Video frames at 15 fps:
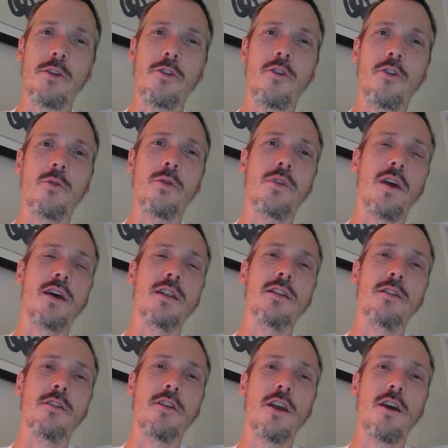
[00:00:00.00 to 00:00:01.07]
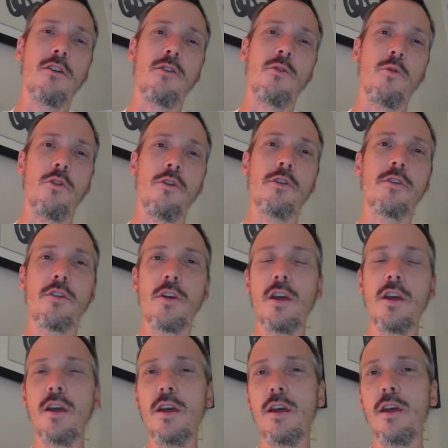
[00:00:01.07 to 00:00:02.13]
to start with that and see how it works.
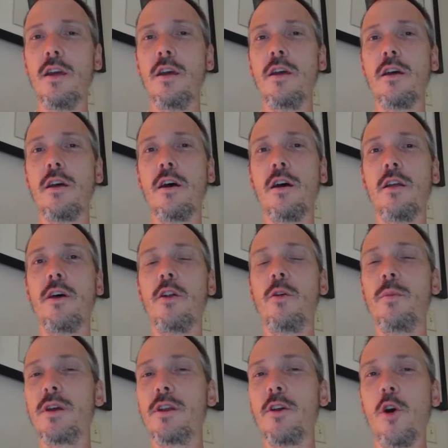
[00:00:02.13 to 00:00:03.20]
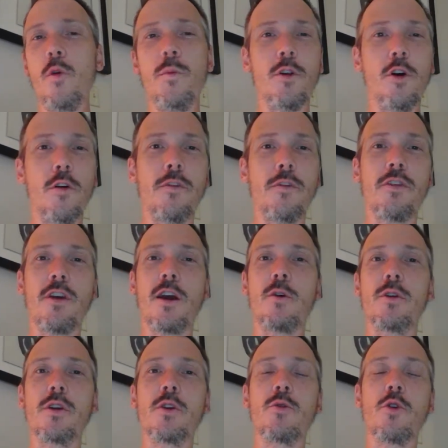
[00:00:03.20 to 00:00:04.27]
That'll be an open office
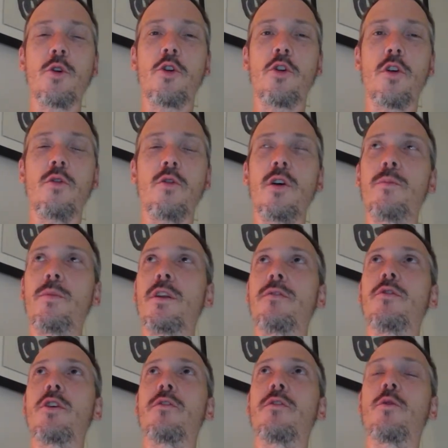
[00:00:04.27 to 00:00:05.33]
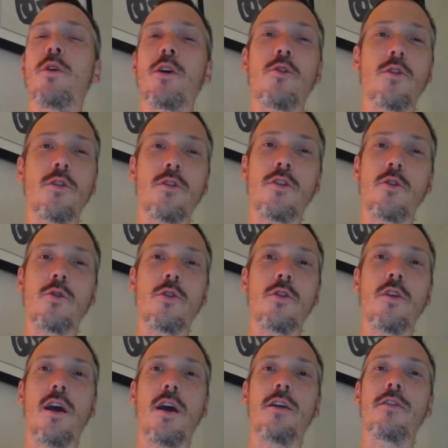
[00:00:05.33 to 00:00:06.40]
hour. You just show up, and if you have questions, you
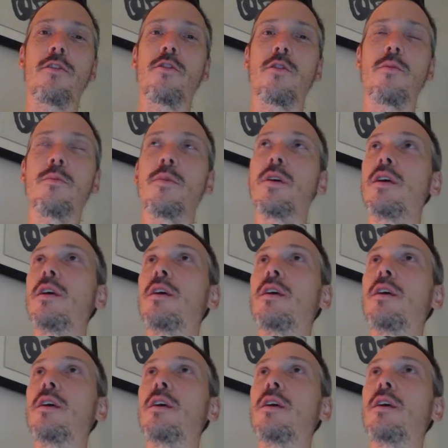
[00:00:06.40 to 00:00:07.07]
just ask them.